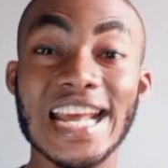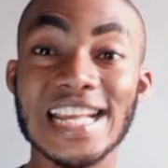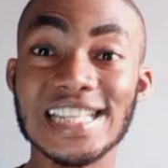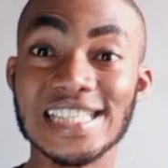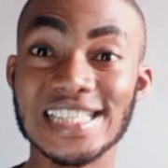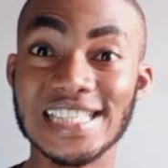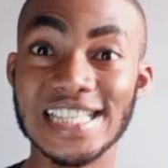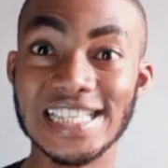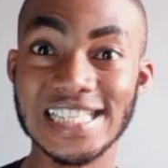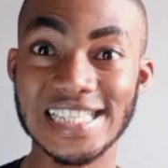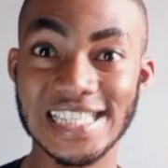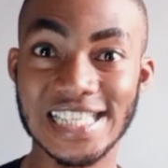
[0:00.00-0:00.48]

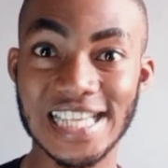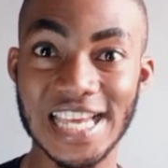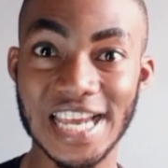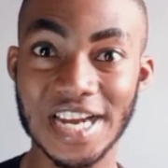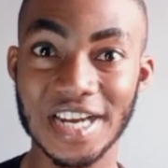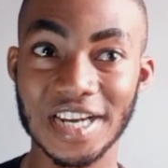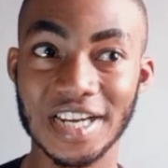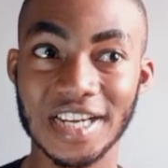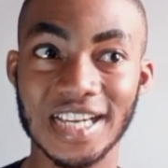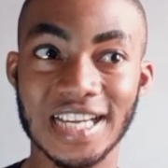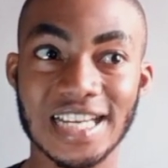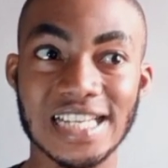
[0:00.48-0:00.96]
learned this
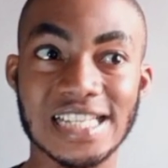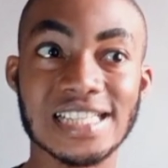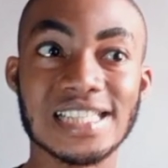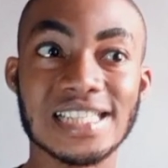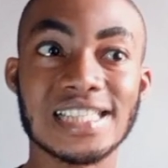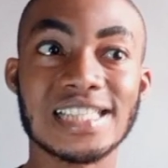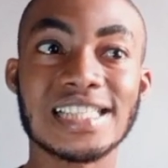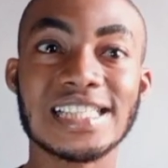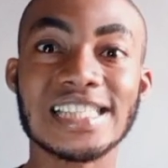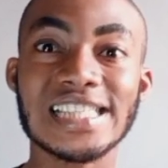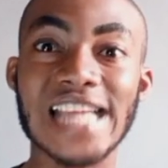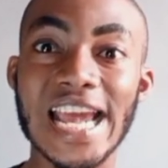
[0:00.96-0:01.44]
year
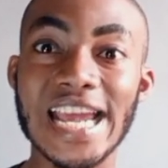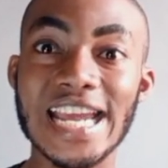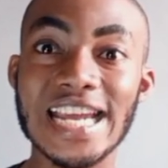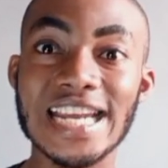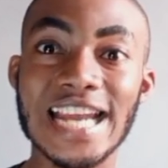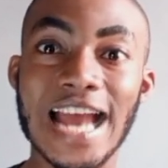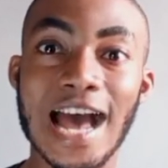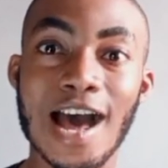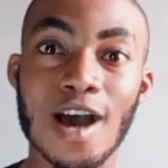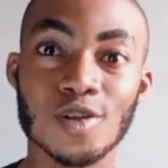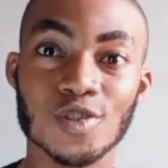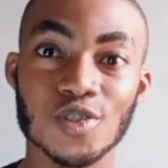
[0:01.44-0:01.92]
is staying
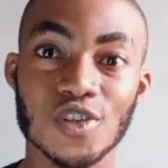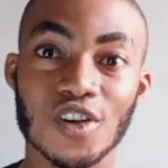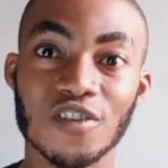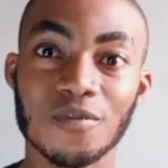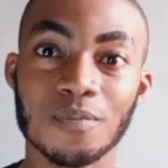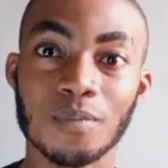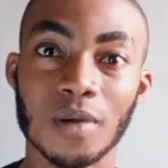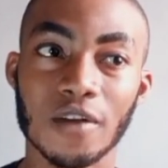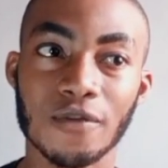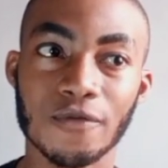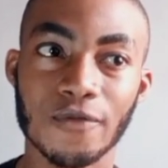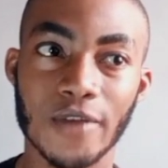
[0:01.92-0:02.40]
out
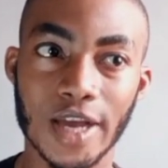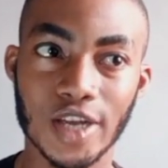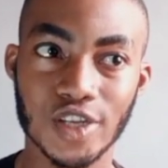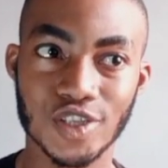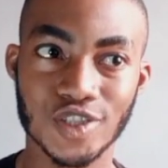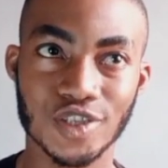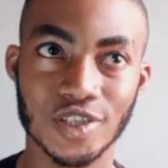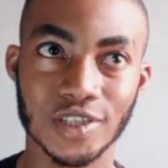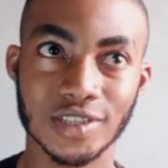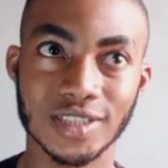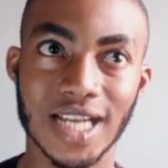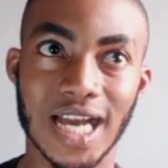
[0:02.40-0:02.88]
of
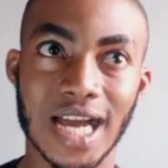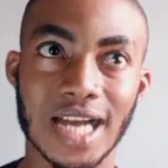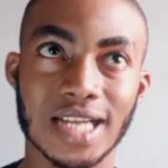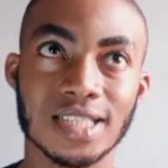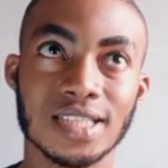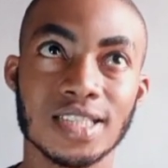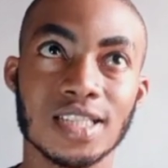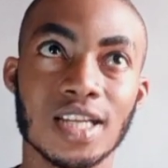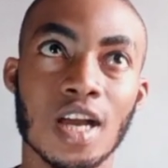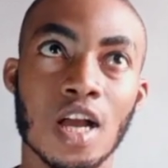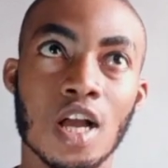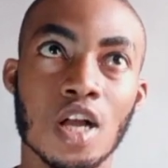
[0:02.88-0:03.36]
perfection
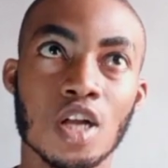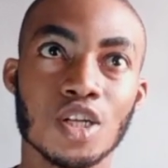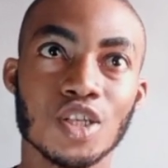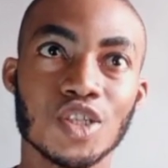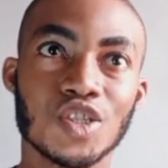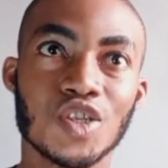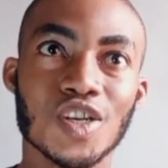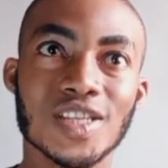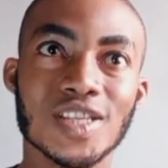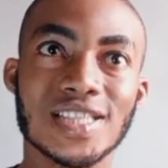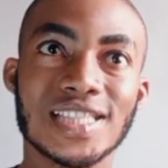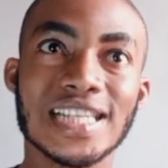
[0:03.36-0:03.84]
and
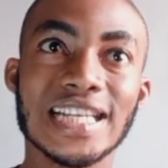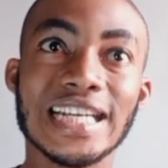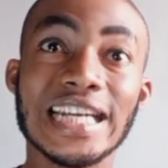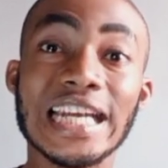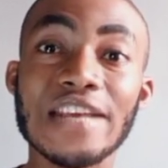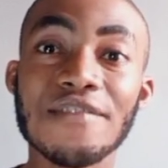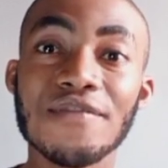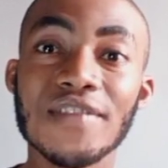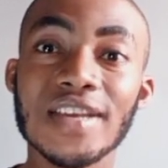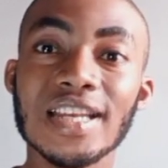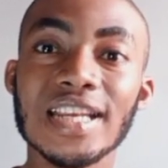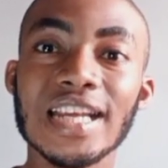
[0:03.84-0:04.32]
just
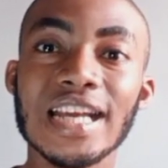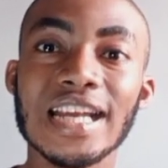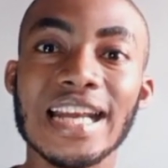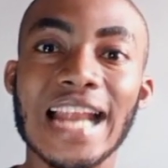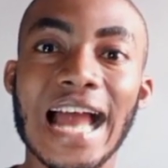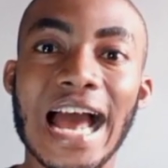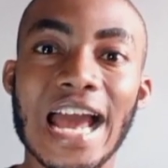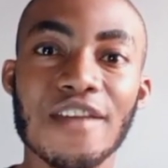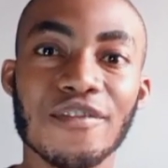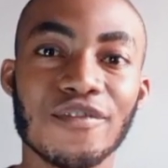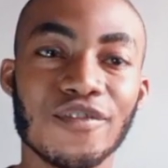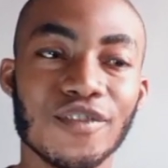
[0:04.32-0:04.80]
living a
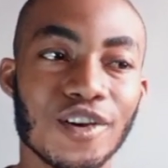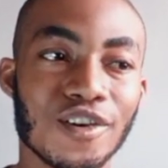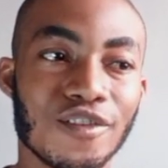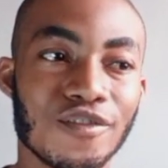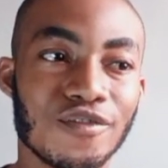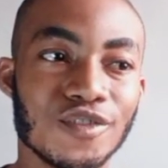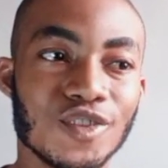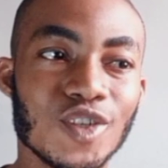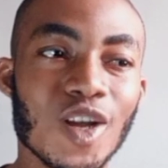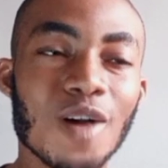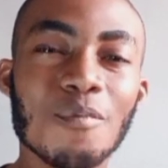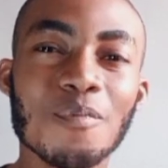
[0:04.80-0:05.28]
life
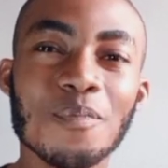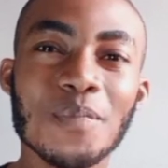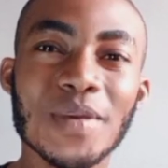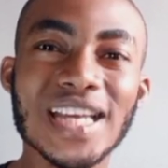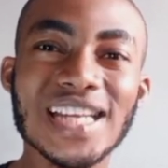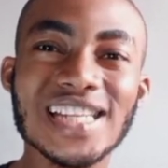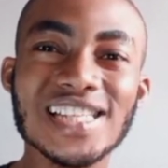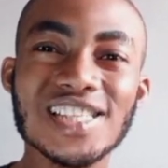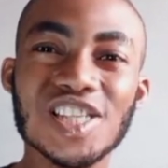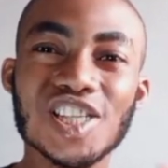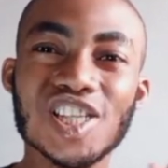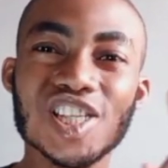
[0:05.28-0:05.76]
of not
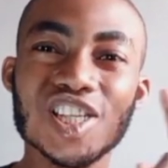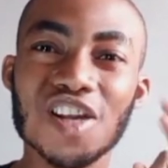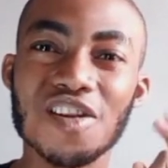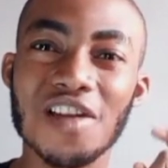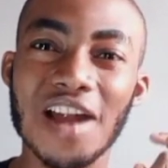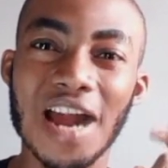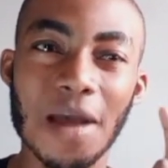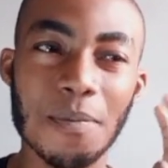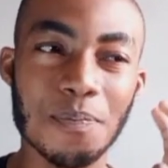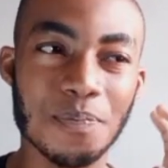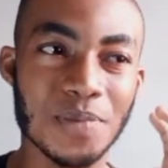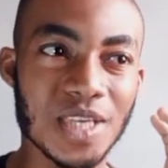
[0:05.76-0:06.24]
being
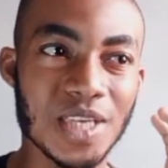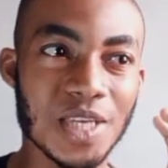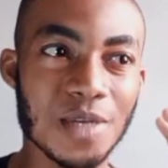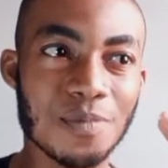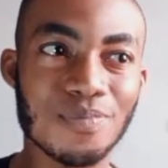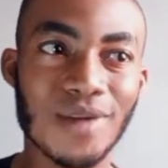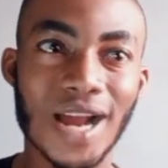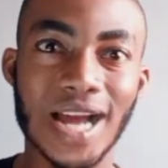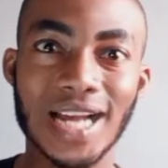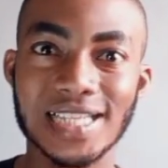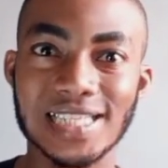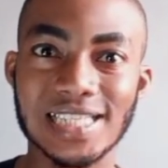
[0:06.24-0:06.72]
scrappy
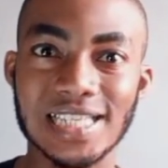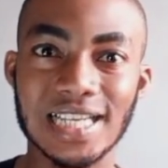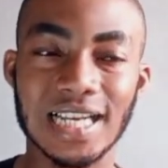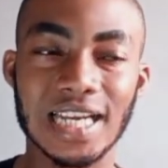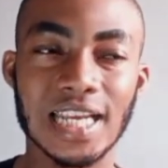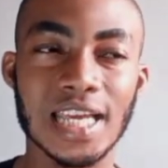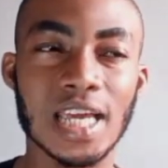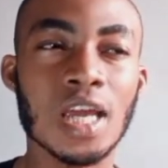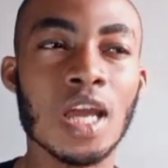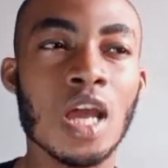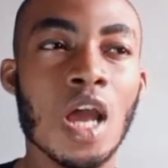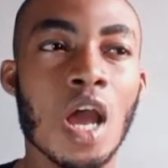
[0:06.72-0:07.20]

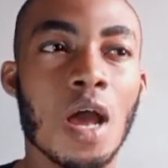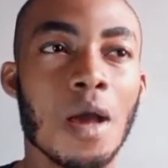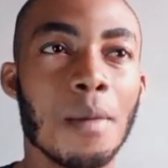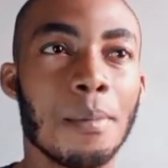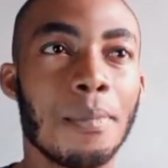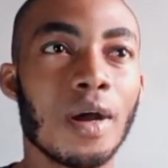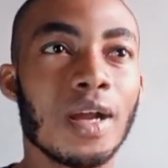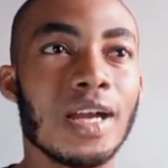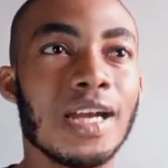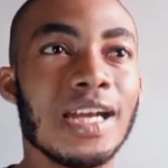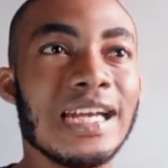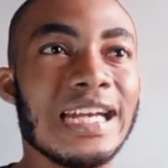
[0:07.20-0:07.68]
practically,
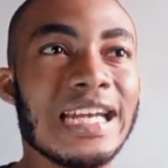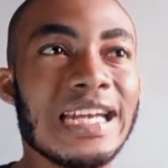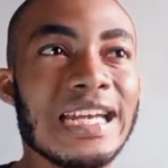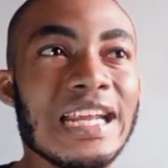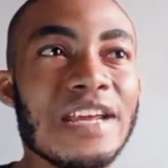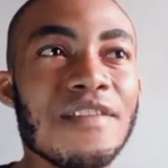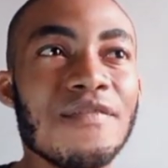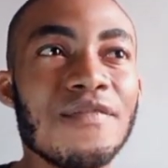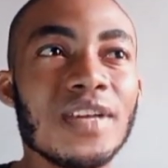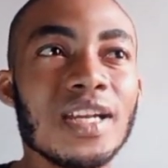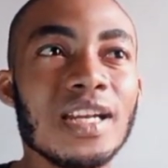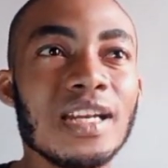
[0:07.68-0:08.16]
but
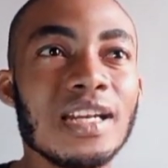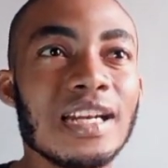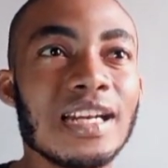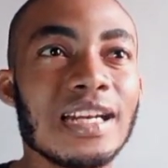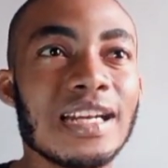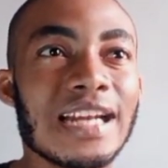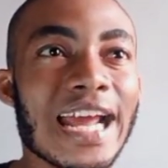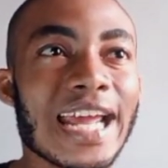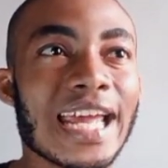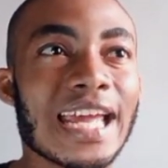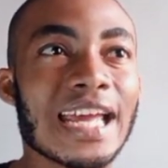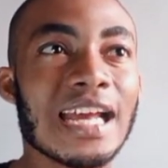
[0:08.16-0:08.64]
living
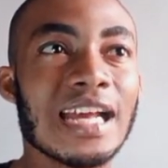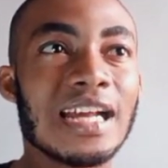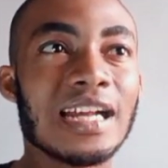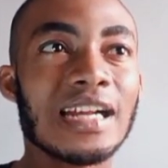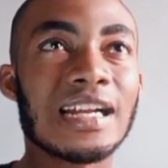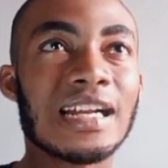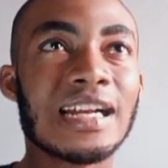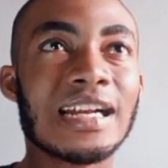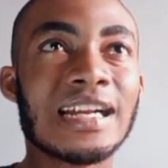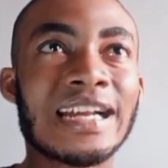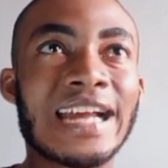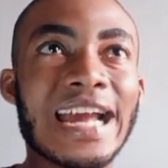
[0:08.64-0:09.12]
like
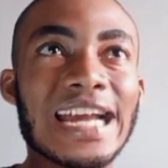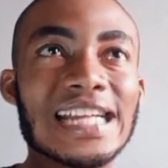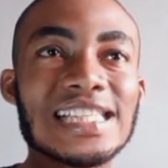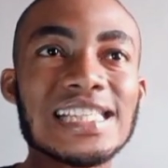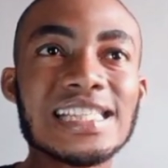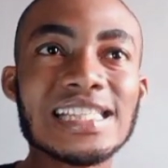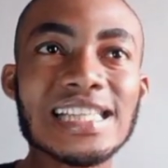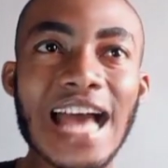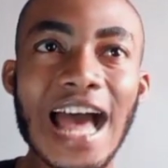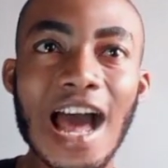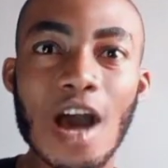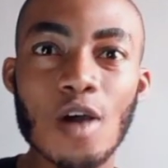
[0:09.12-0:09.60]

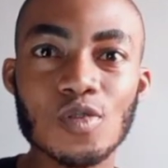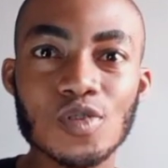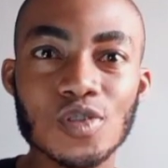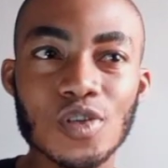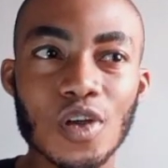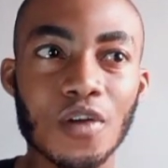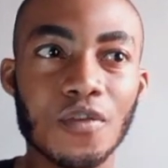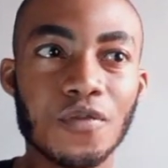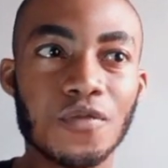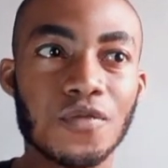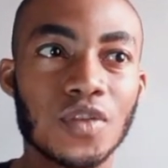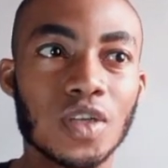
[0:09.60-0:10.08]
getting out
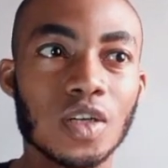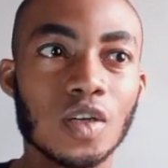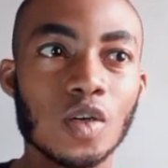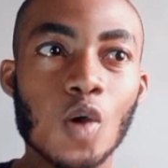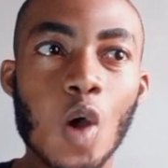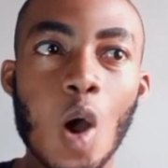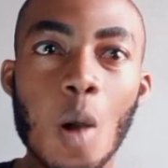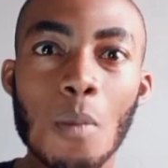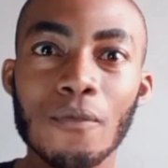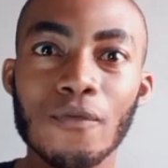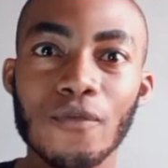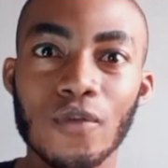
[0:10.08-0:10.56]
of the
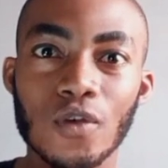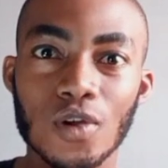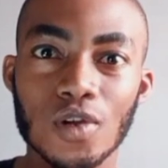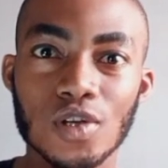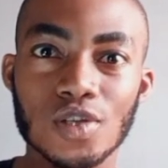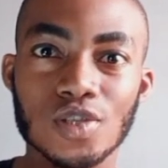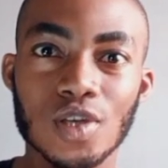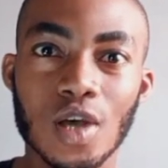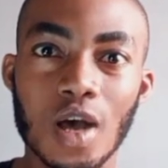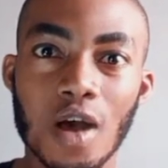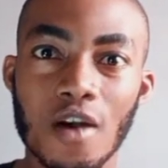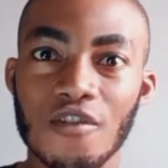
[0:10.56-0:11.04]

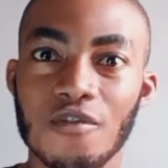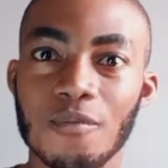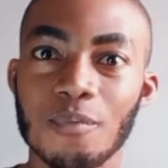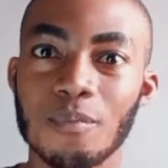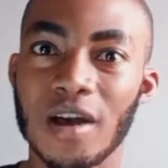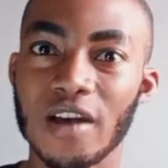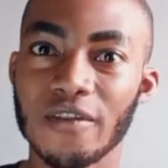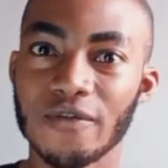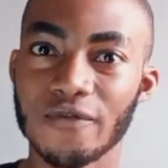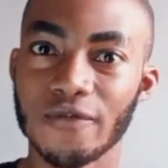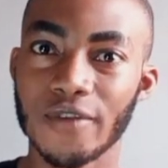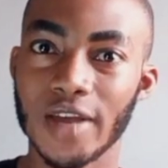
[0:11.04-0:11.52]
comfort of
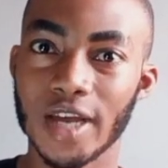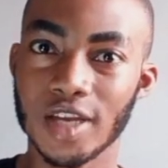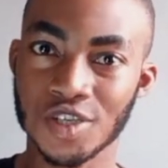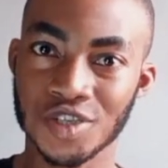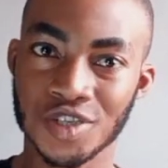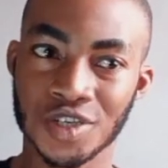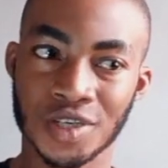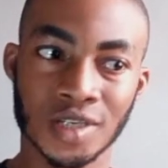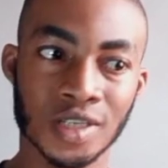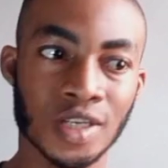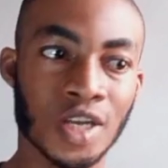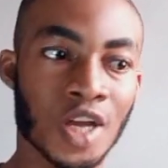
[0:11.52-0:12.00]

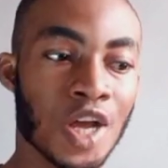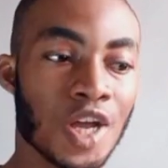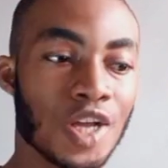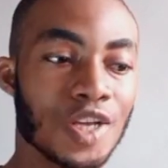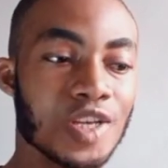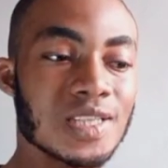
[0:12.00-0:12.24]
perfection.